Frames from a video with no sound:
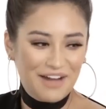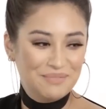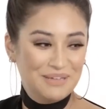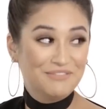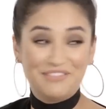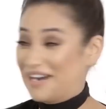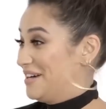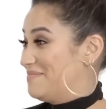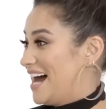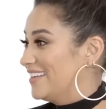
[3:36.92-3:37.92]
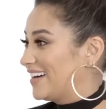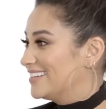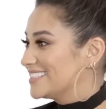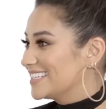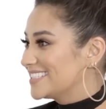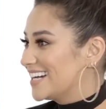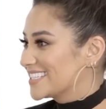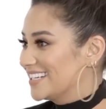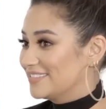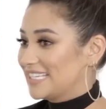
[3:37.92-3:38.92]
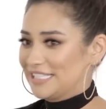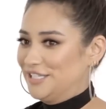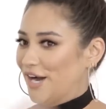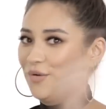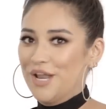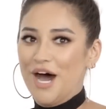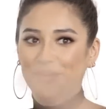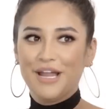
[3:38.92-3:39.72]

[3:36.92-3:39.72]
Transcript: would be very bad if I was like Sasha and it was like, no, no,